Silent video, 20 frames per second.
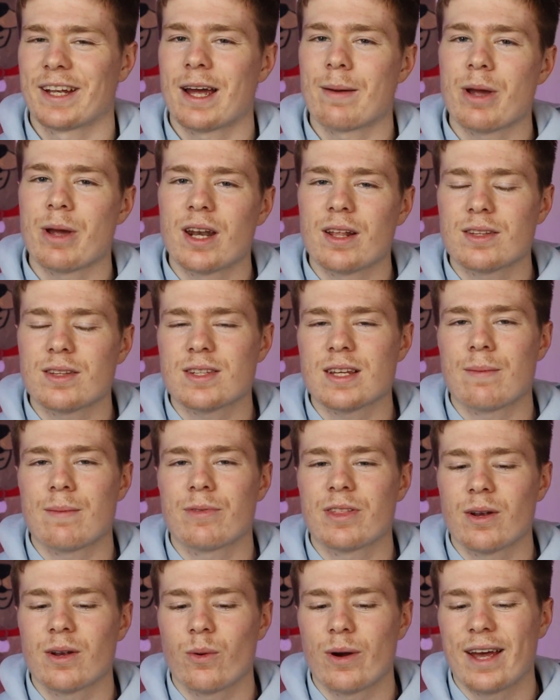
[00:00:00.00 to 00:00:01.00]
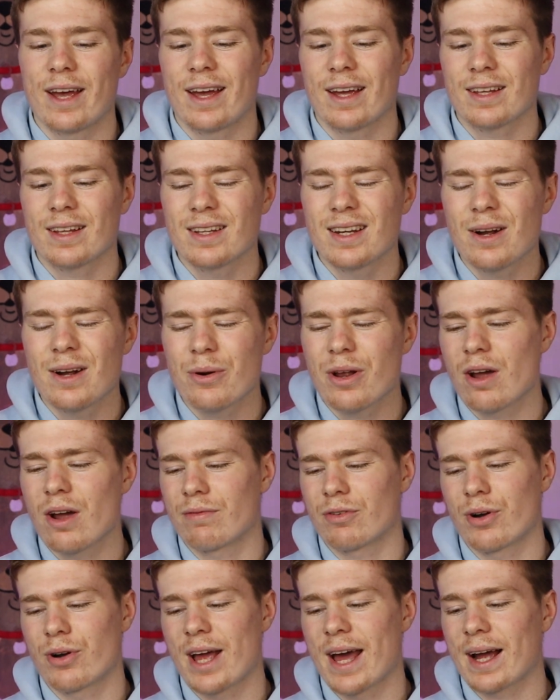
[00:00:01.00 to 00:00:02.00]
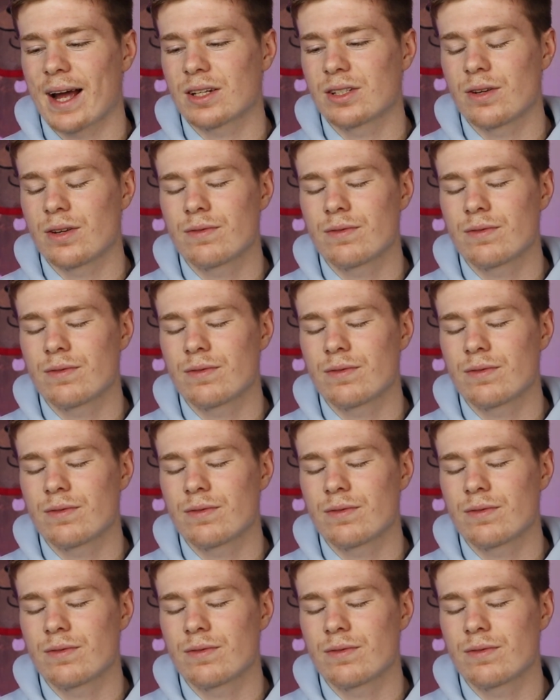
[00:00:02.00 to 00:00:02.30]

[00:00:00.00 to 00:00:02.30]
I mean, it's something where you don't want to overreact.